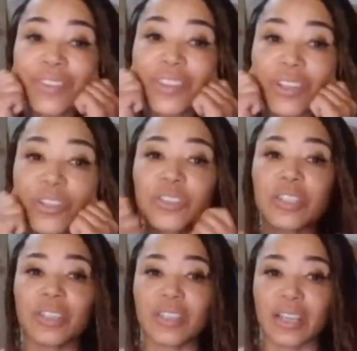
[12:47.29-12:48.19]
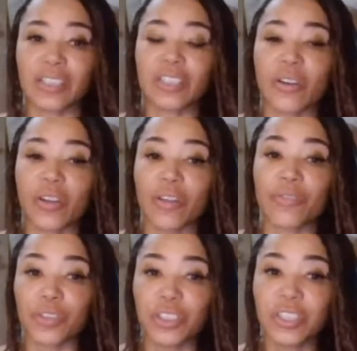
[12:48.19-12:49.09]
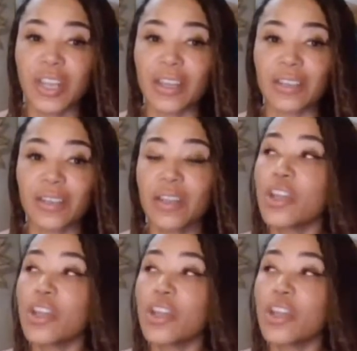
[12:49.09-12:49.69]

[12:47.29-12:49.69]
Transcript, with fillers: They're losing the dexterity of their skin.